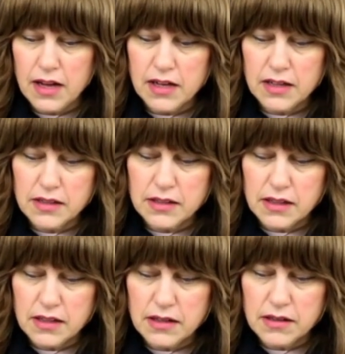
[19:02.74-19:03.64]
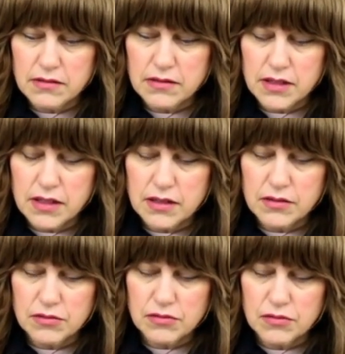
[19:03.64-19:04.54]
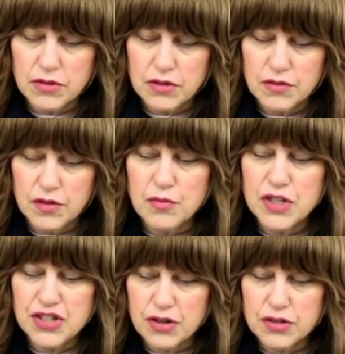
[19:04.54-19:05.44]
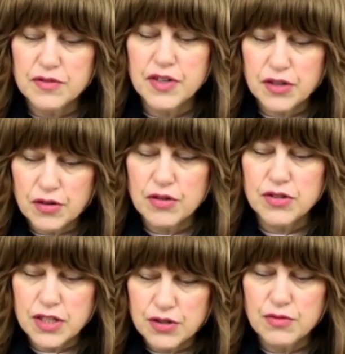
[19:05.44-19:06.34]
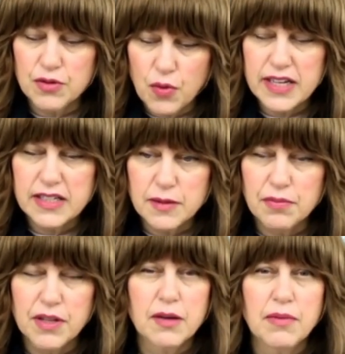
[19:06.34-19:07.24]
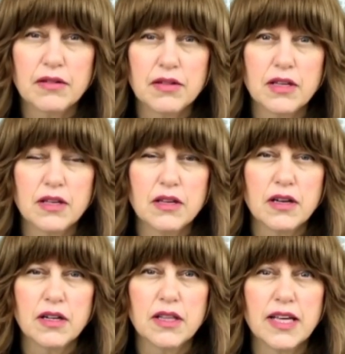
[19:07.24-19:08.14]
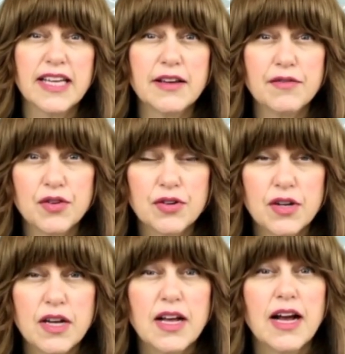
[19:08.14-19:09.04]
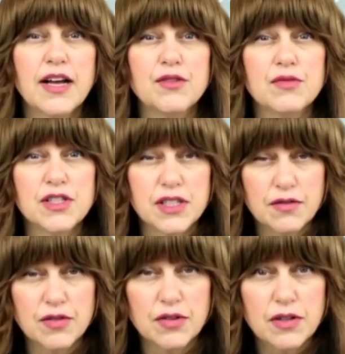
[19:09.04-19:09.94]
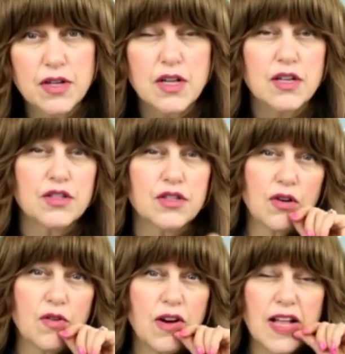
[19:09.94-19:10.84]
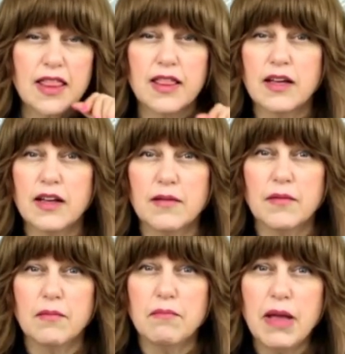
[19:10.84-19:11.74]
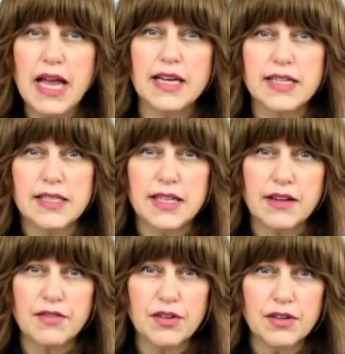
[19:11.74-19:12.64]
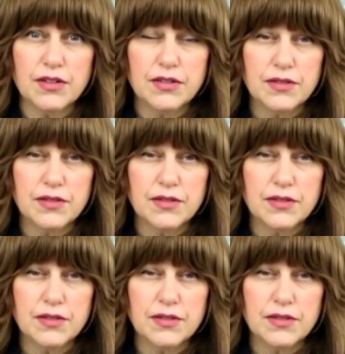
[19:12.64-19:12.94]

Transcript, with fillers: uh, uh, uh, Rav Moshe Cordovero goes into it quite deeply about the uh, the giver and the receiver. So the man is the giver,